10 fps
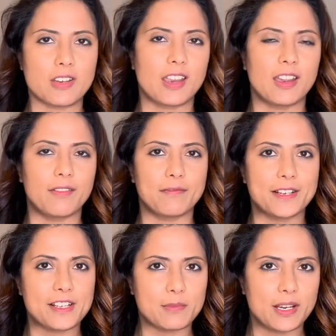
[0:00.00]
I have
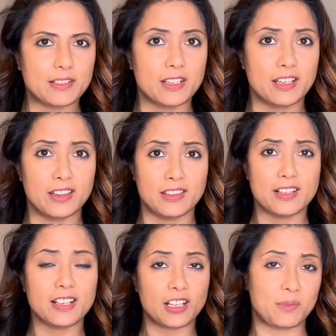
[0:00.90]
fixed mindset in this
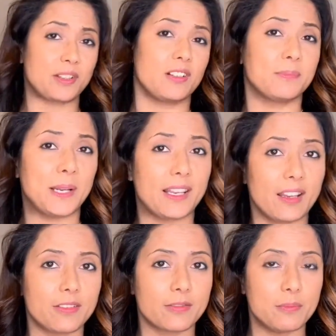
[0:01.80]
aspect of my
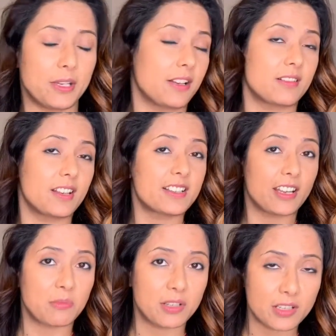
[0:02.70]
life, because let's
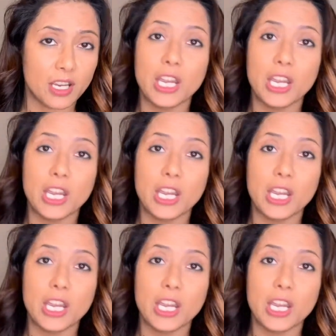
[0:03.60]
admit,